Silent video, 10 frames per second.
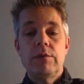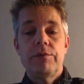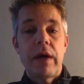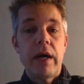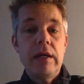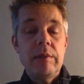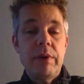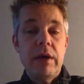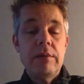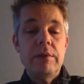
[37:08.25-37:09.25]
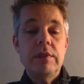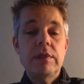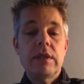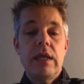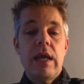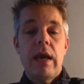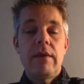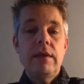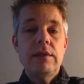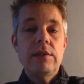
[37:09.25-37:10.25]
find apartments,
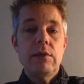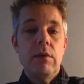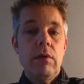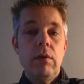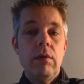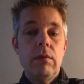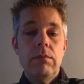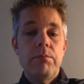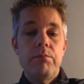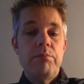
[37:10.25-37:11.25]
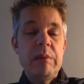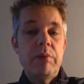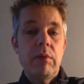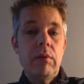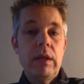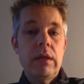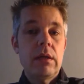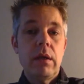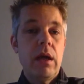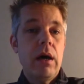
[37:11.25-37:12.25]
and this is all people in
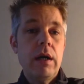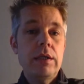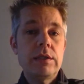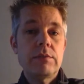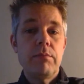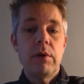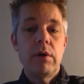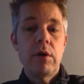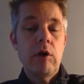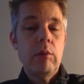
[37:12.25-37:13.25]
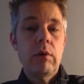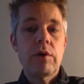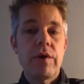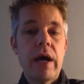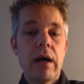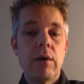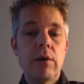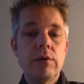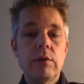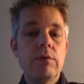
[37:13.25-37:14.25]
a large global
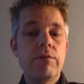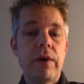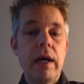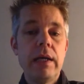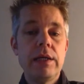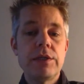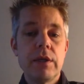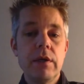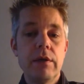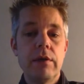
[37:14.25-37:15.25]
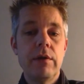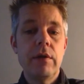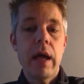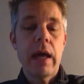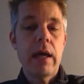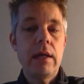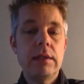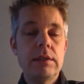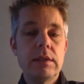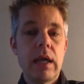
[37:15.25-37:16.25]
crowd who find each other
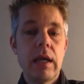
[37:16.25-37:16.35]
and